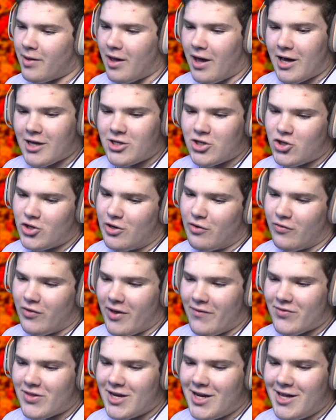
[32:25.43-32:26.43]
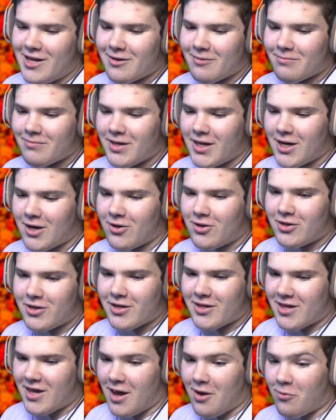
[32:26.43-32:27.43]
I shouldn't have left it in. In all
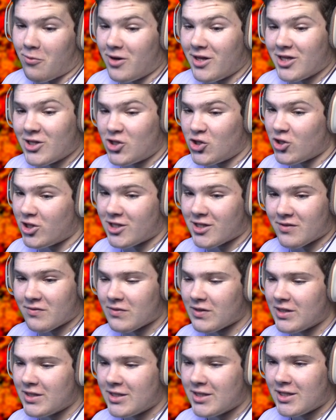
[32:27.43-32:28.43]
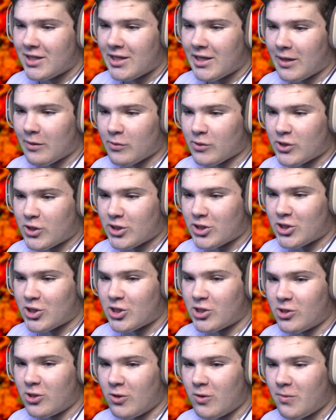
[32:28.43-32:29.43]
honesty, I really shouldn't have. That was a
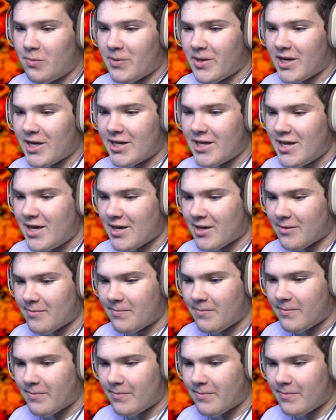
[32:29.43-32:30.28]
stupid idea.